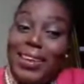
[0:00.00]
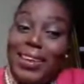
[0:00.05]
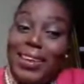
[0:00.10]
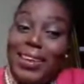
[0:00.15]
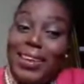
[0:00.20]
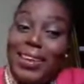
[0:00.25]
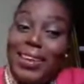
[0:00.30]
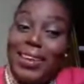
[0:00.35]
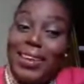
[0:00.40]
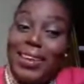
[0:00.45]

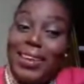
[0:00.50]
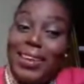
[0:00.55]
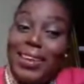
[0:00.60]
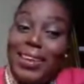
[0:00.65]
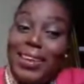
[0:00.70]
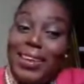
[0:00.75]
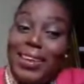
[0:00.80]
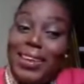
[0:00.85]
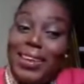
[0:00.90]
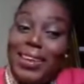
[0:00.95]

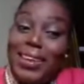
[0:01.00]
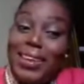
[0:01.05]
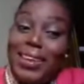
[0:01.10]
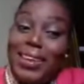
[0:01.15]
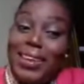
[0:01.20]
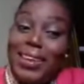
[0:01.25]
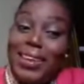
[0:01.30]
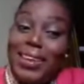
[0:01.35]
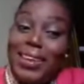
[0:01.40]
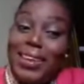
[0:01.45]

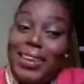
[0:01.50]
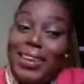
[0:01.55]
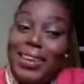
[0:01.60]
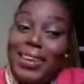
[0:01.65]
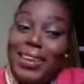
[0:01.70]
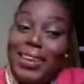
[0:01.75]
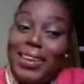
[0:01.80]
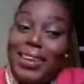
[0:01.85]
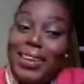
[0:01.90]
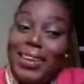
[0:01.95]

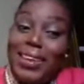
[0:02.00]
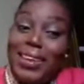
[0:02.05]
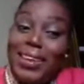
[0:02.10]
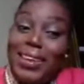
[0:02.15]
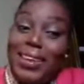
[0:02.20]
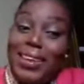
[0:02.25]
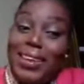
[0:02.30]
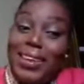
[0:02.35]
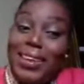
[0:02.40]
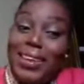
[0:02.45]

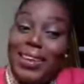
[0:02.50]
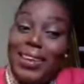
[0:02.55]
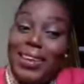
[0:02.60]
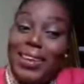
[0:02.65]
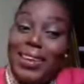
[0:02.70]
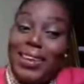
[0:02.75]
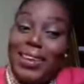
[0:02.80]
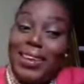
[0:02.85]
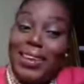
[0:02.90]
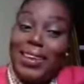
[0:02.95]

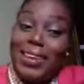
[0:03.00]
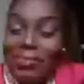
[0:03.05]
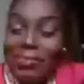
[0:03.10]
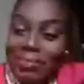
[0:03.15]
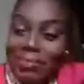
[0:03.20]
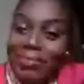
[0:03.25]
(not speaking)